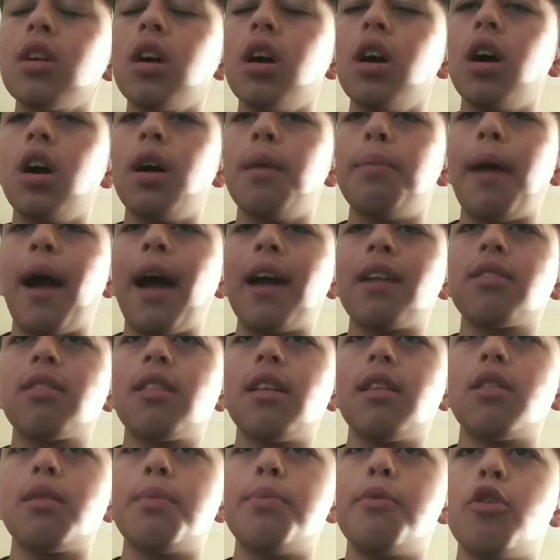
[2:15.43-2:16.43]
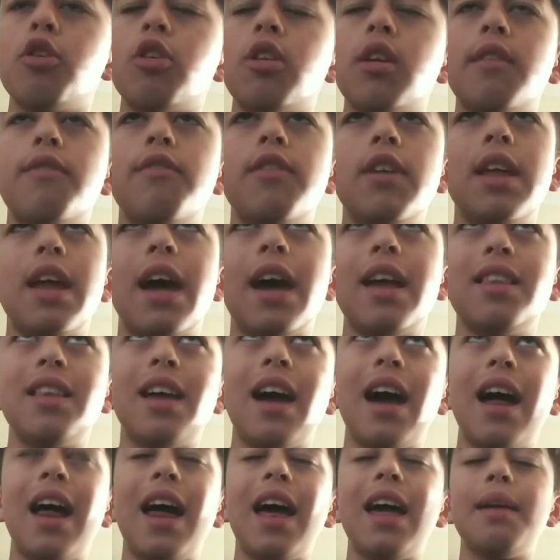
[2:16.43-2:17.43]
uh, passed it to Porter if he had
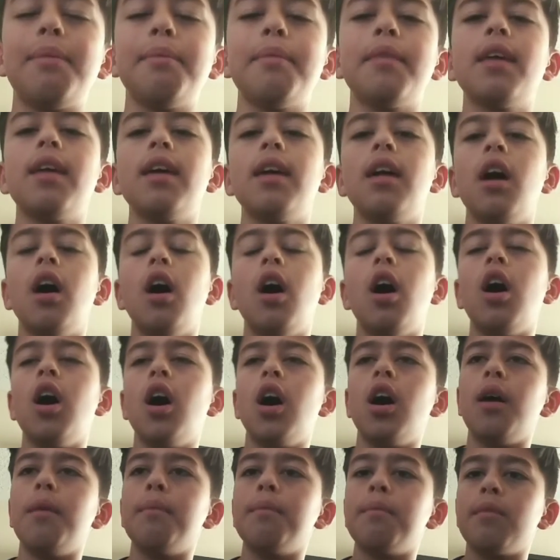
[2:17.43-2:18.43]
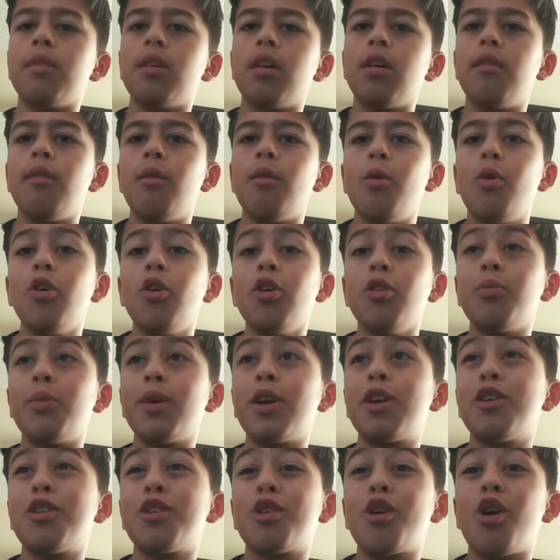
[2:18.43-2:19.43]
time, um, or
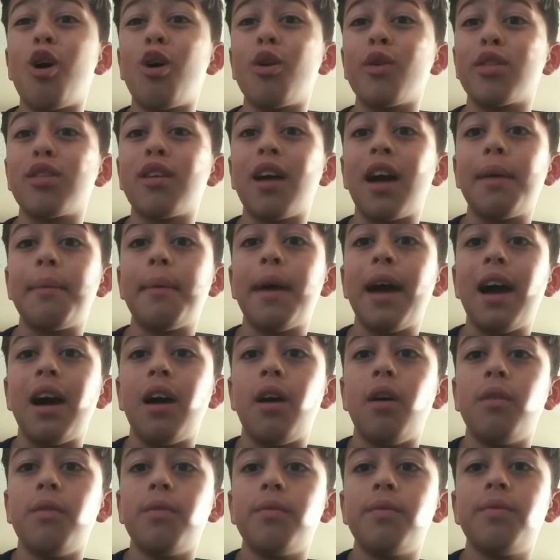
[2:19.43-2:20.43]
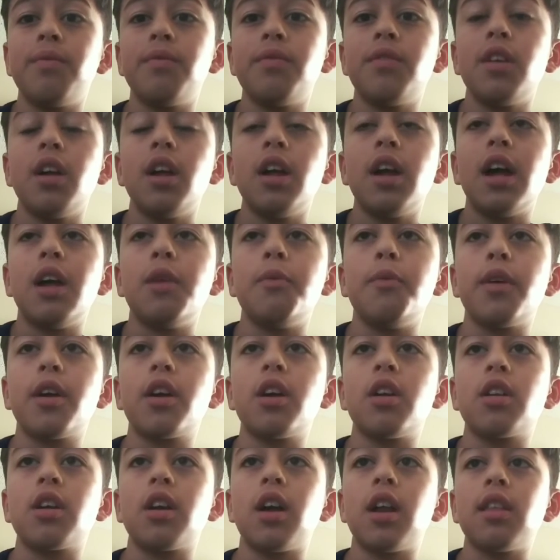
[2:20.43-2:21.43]
we could have called a timeout and we
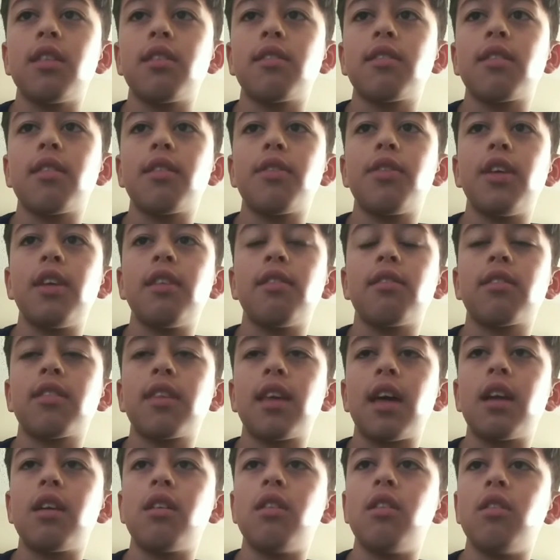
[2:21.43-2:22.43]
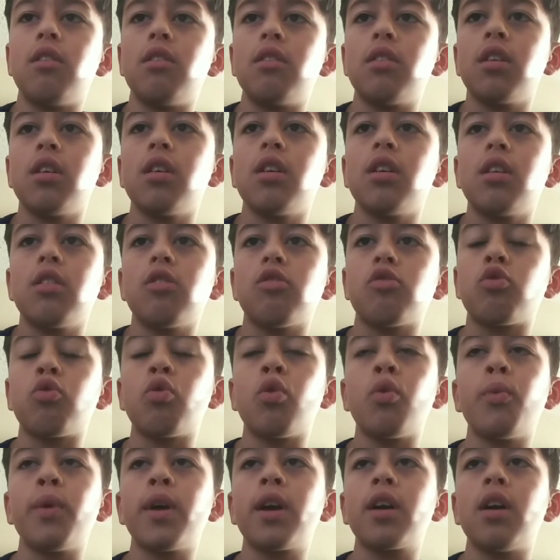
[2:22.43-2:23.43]
could have got things settled
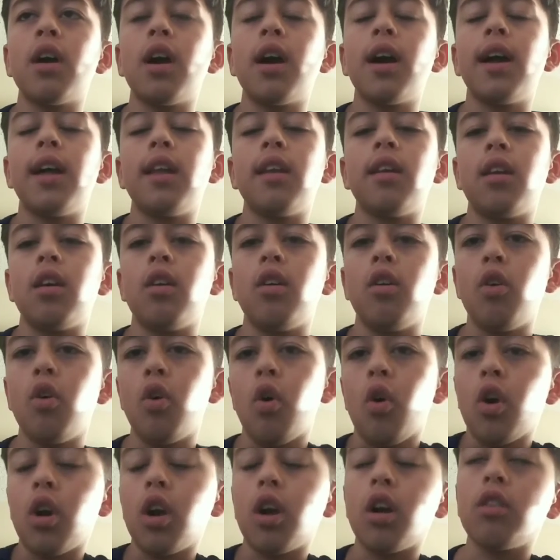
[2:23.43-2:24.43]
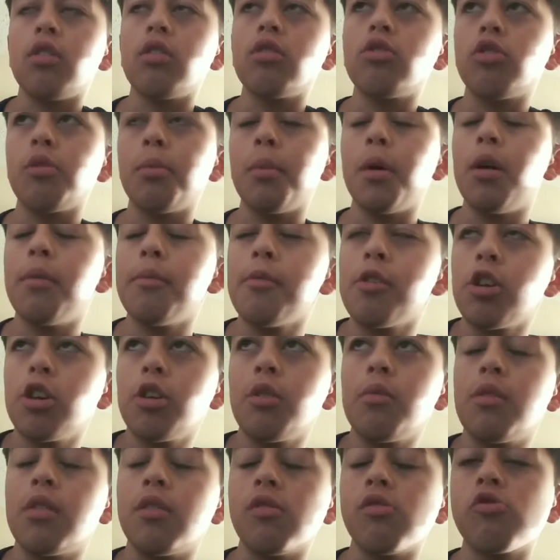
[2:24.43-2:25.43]
we and or Jamal
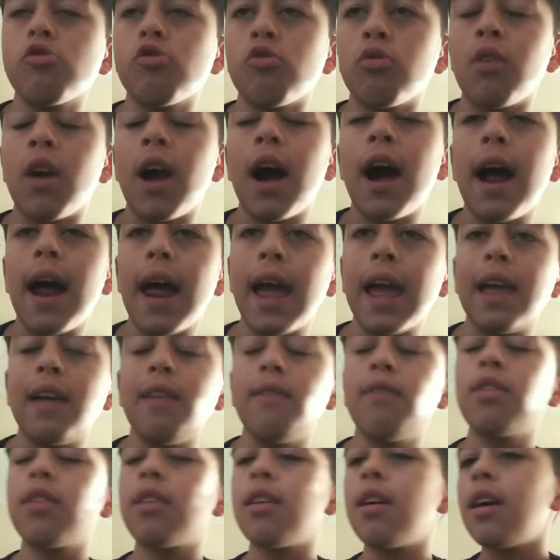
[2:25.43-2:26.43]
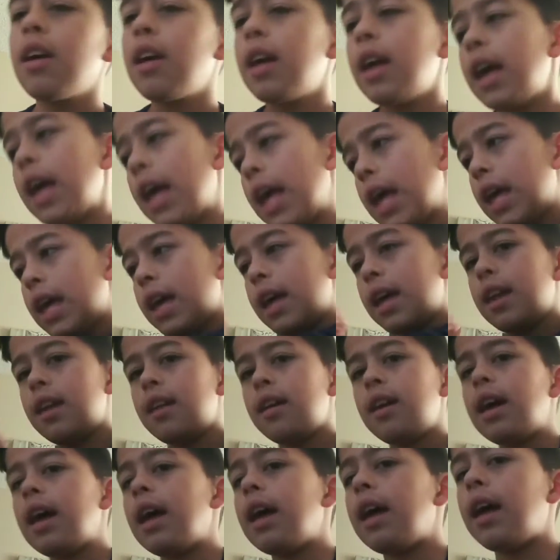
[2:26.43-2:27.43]
Murray would have drived
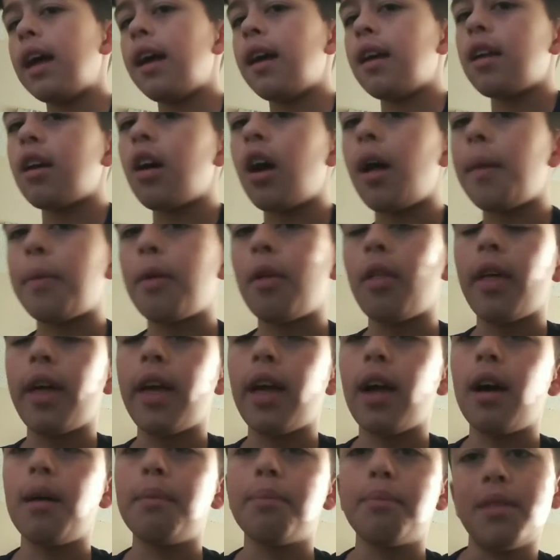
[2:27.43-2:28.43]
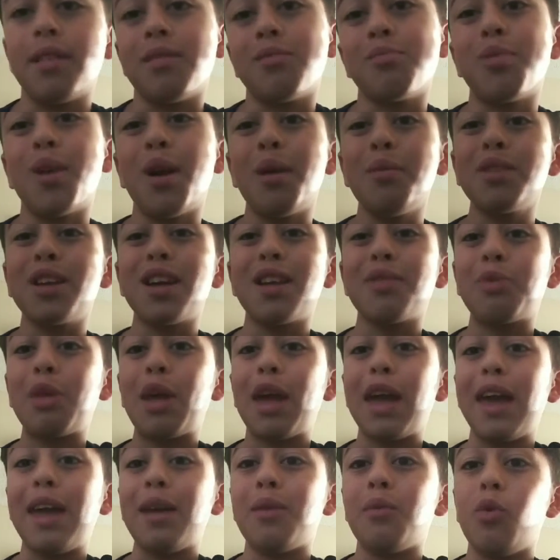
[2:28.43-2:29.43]
and and got the layup and probably got
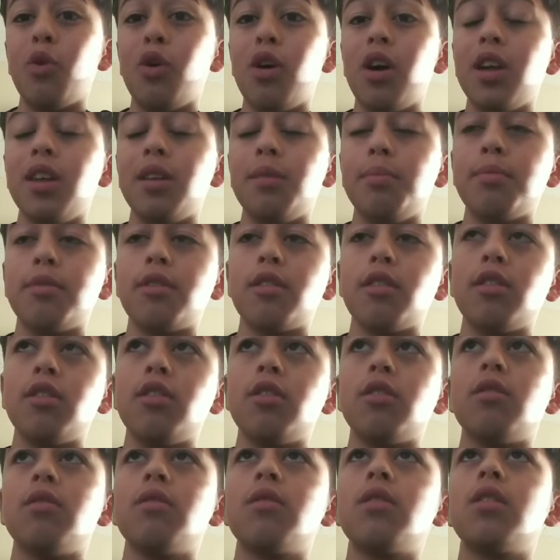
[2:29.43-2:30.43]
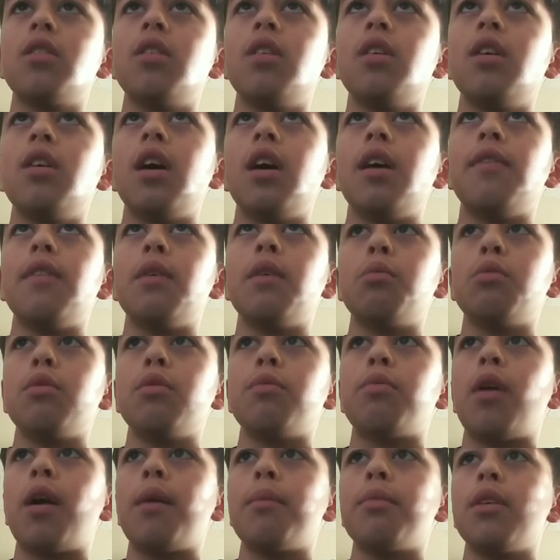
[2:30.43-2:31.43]
the and one too, and then we
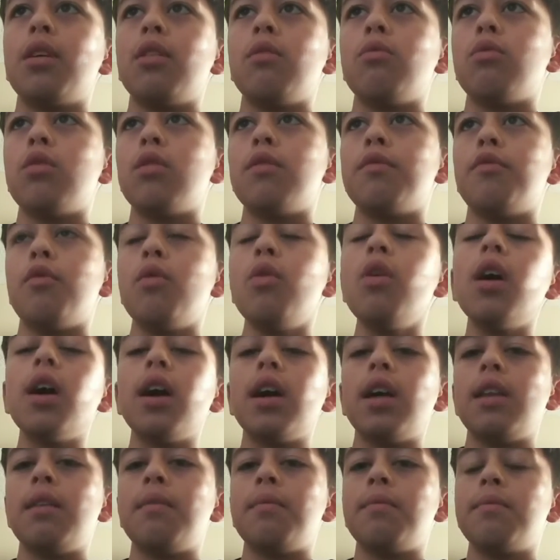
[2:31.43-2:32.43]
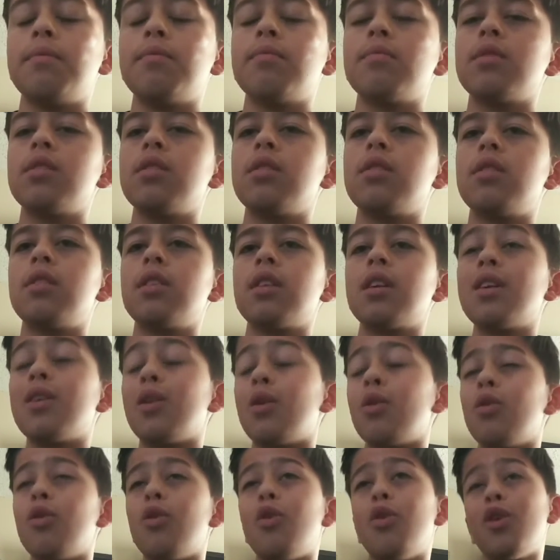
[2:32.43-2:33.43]
probably would have won and
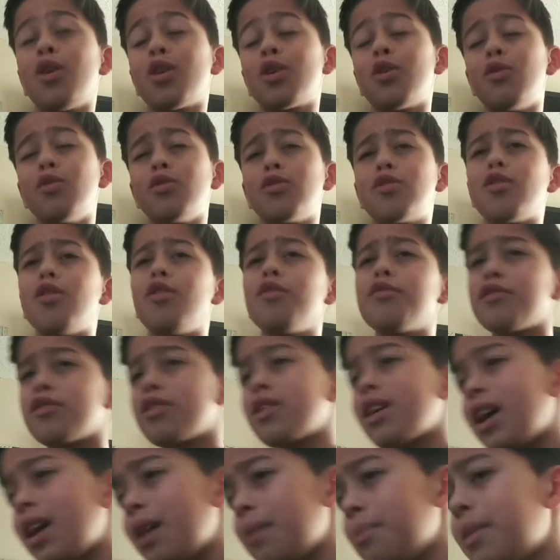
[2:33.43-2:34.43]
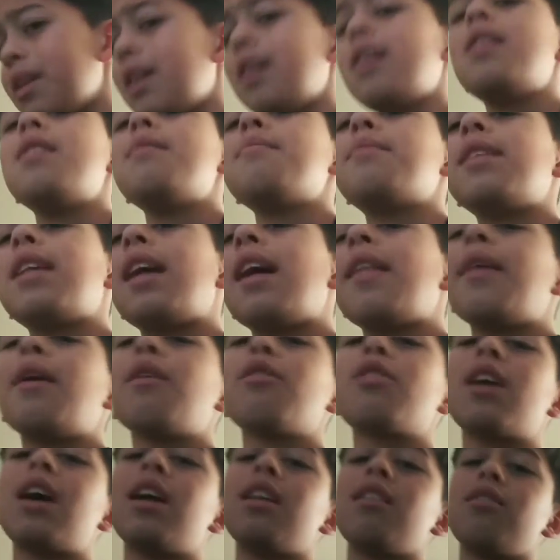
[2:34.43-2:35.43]
go or go into overtime. But yeah, that
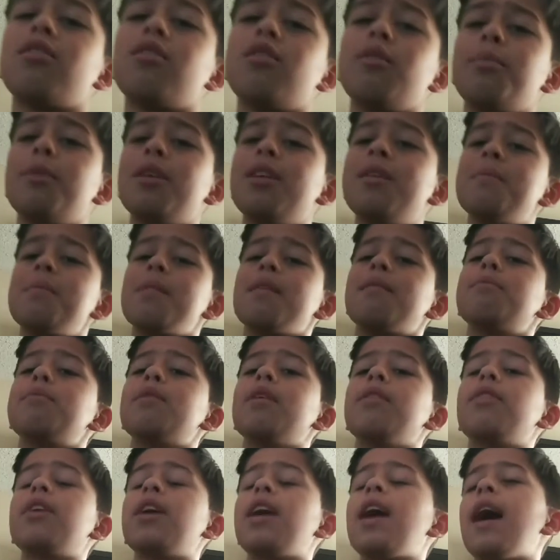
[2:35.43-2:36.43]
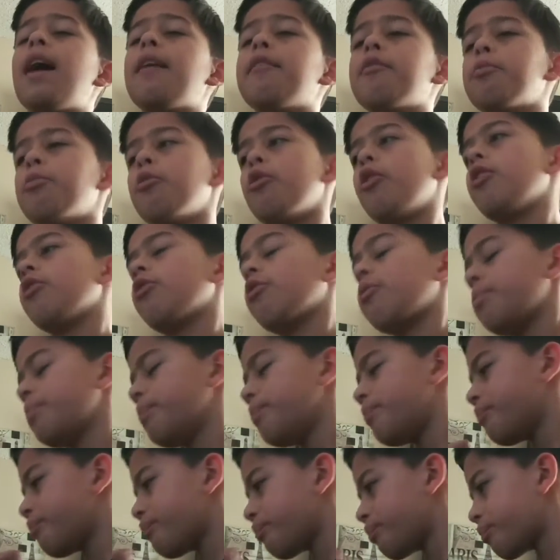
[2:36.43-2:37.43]
was kind of stupid. But the Avs boys,
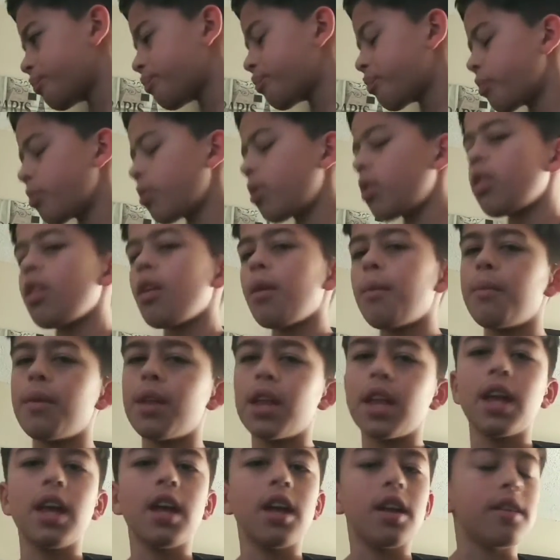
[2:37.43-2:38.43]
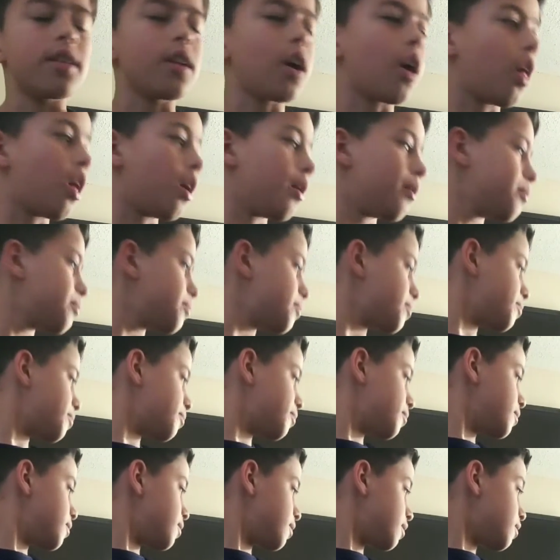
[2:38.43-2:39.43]
Nala,
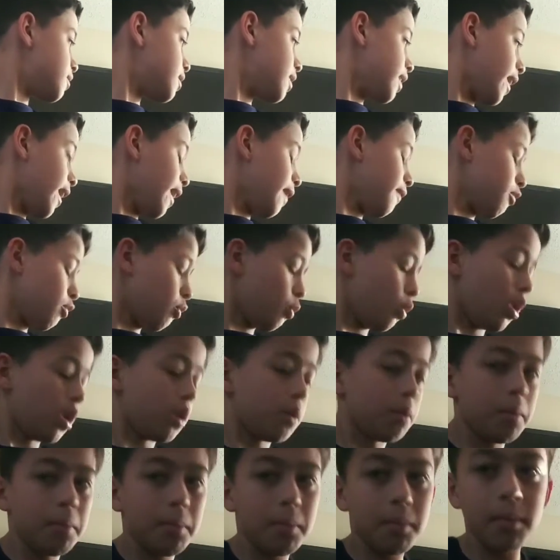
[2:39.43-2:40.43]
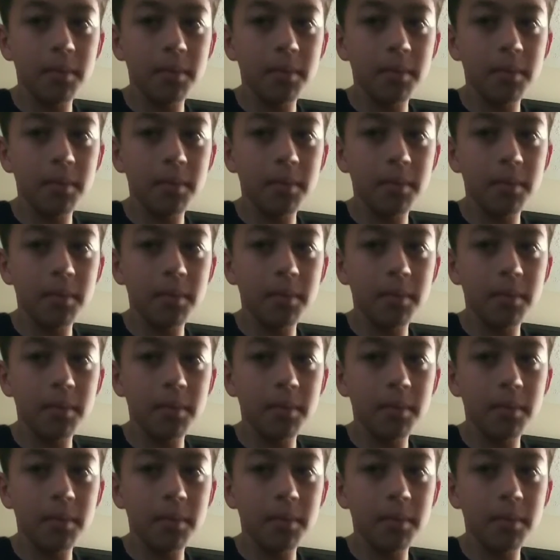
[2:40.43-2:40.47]
the Avs won.